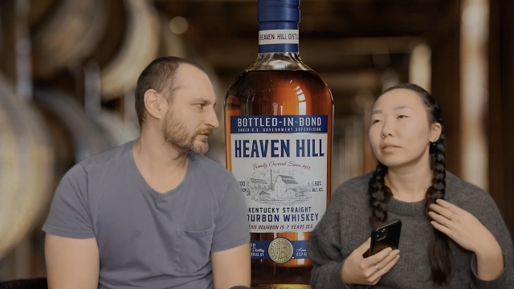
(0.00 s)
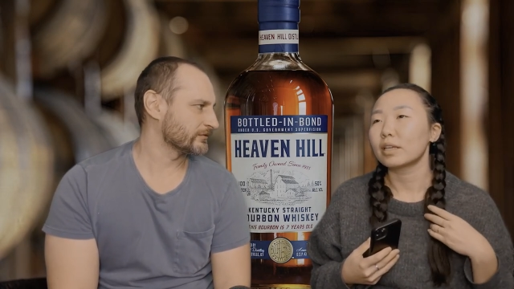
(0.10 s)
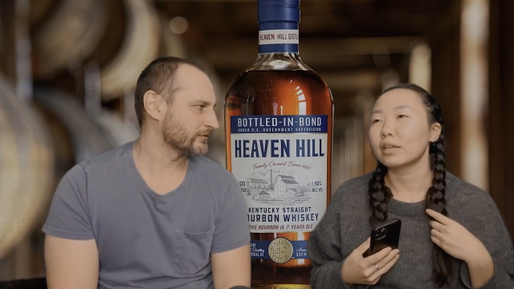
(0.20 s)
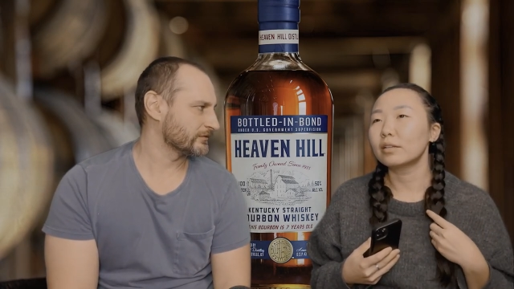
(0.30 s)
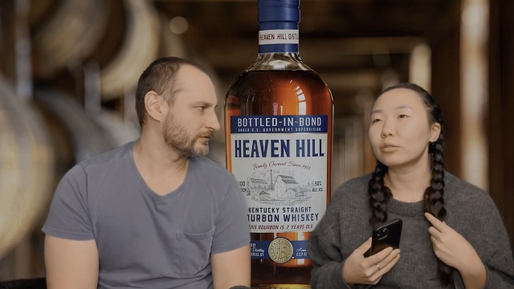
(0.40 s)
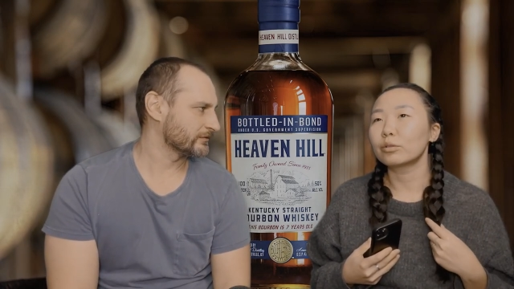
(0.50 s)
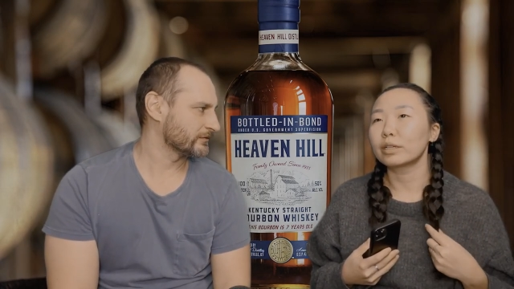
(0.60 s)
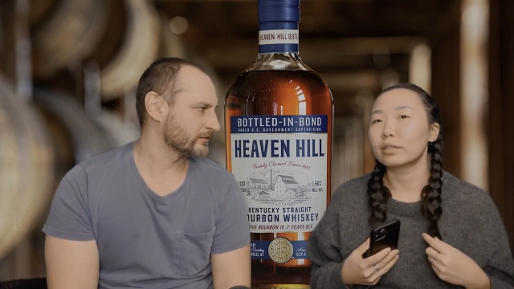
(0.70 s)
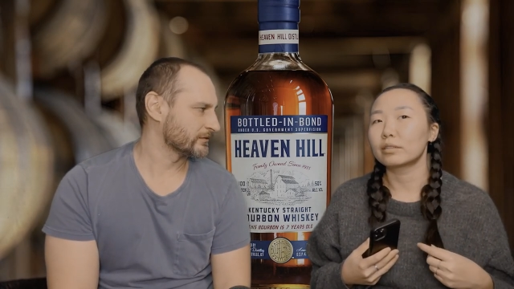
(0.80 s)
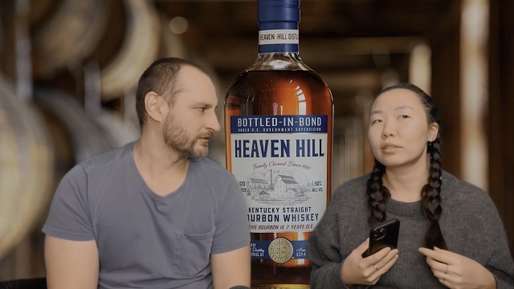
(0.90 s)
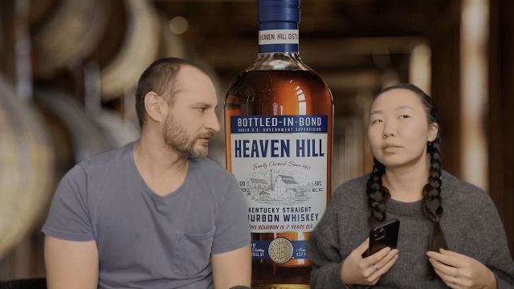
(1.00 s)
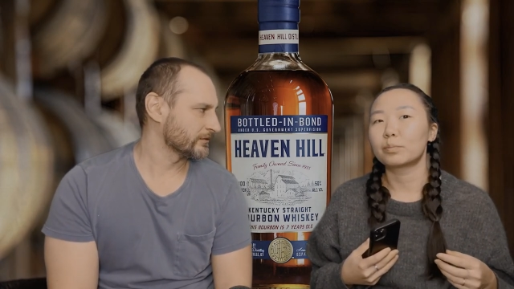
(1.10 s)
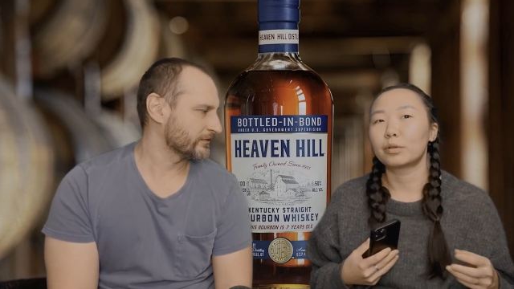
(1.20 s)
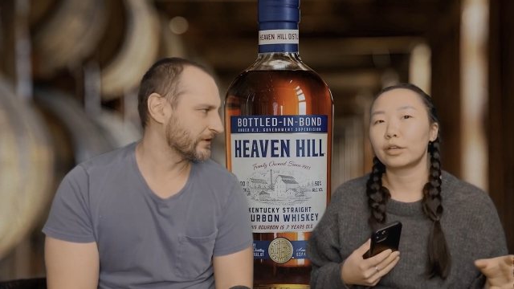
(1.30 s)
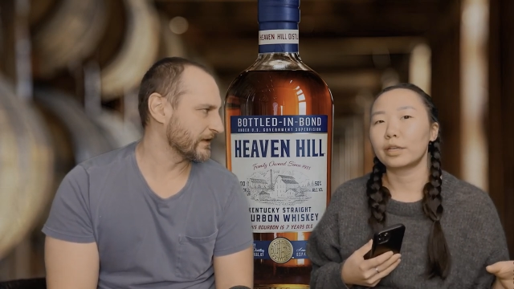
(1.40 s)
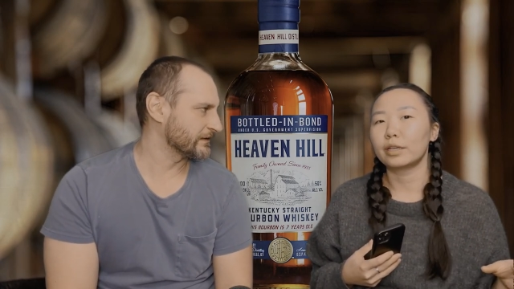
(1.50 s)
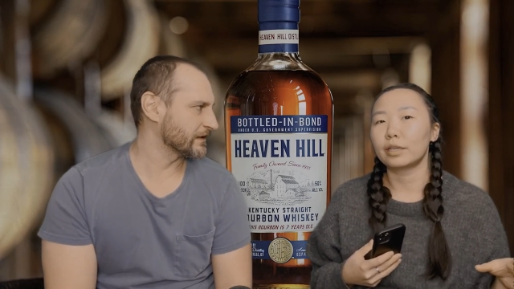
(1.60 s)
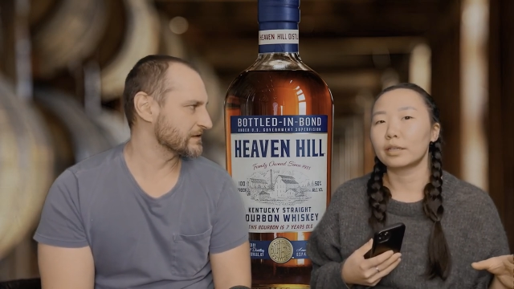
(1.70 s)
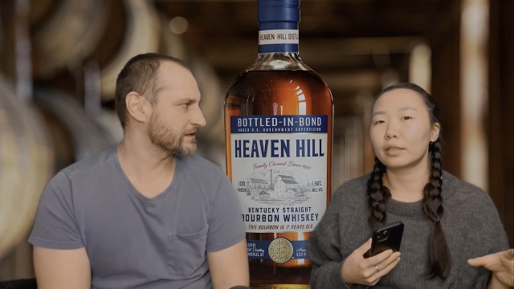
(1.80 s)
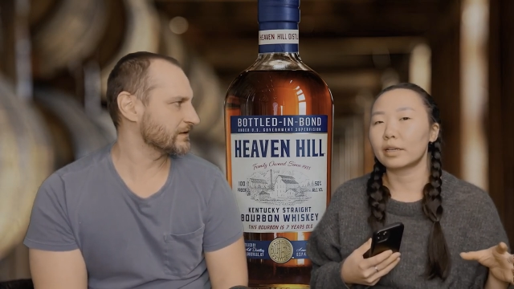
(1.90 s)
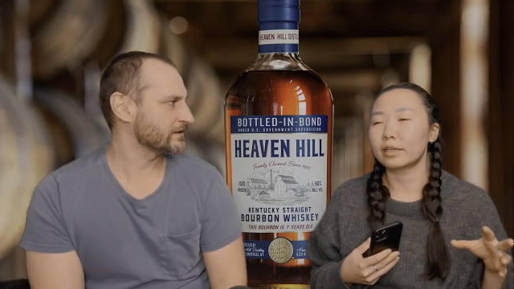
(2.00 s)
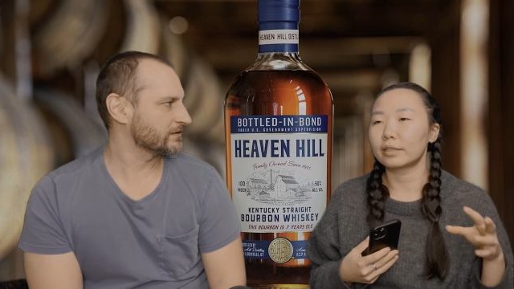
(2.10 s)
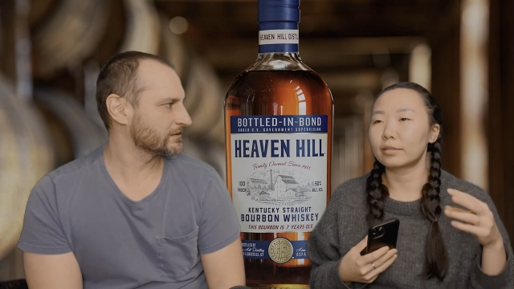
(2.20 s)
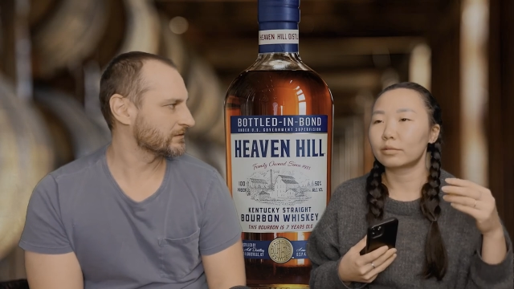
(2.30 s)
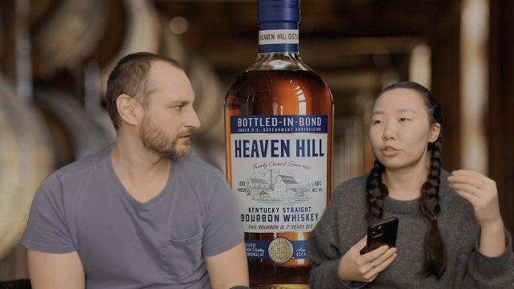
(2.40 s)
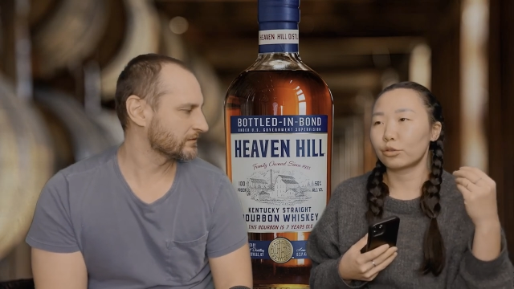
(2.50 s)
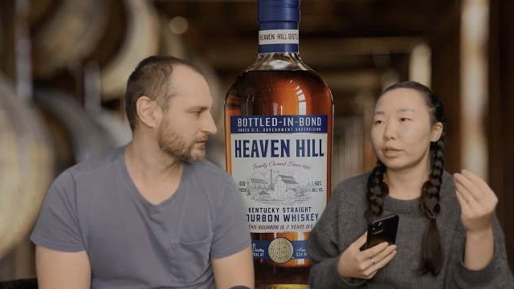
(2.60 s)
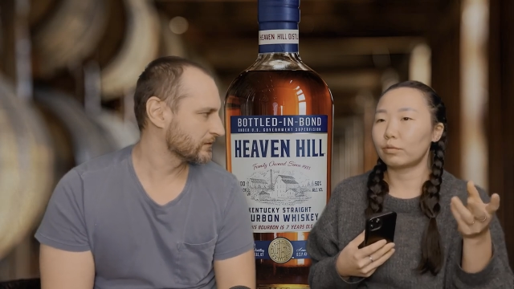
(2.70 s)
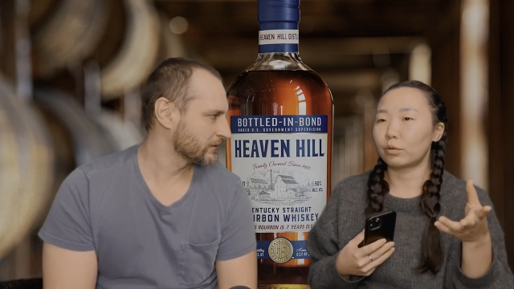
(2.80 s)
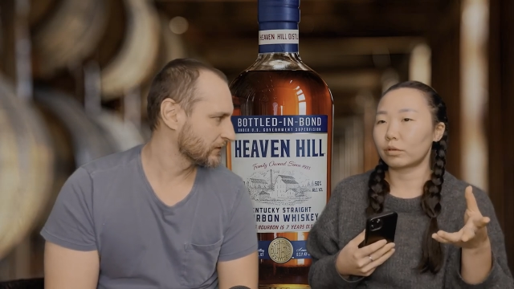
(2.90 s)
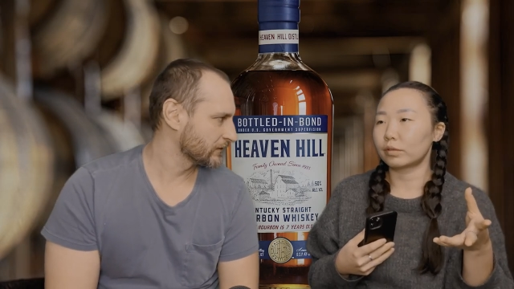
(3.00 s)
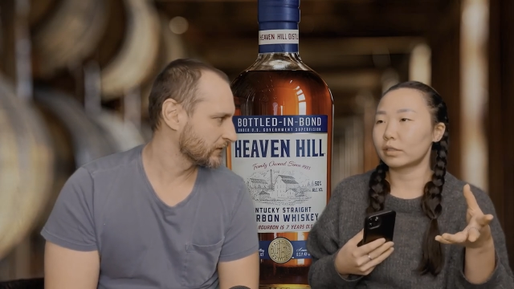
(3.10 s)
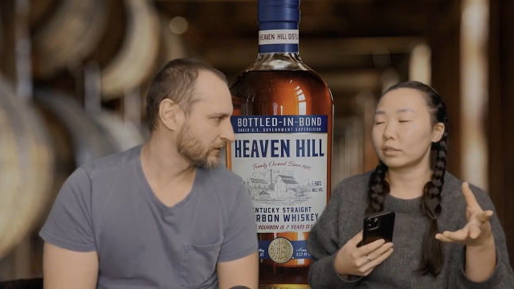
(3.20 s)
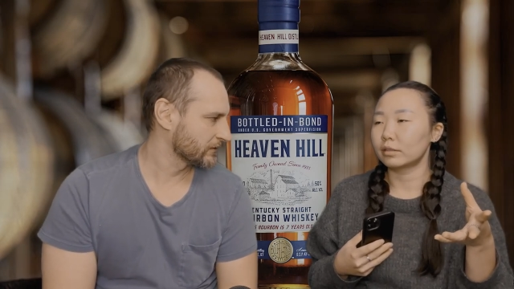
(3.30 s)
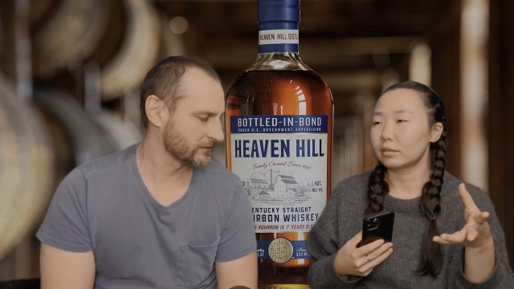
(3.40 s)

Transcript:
Speaker 1: Eagle Rare, it's pretty very, like, dusty. like straightforward.